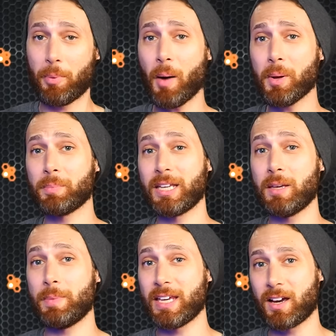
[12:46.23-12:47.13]

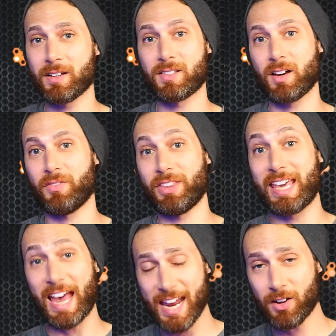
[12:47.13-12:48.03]
probably because of
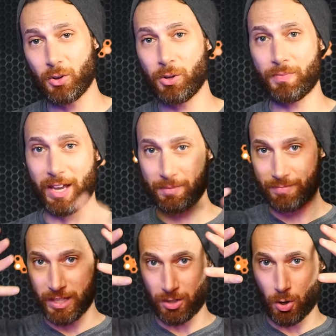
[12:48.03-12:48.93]
the angle that
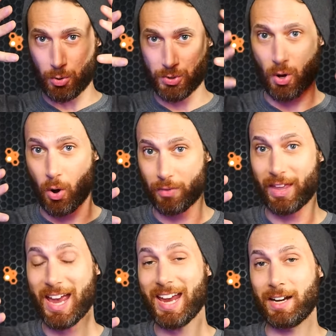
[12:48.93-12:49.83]
it goes on
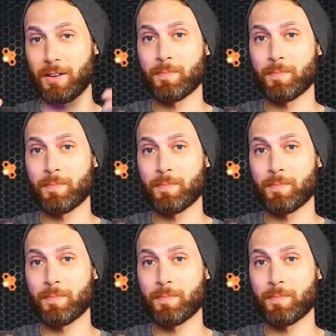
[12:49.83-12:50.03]
the head.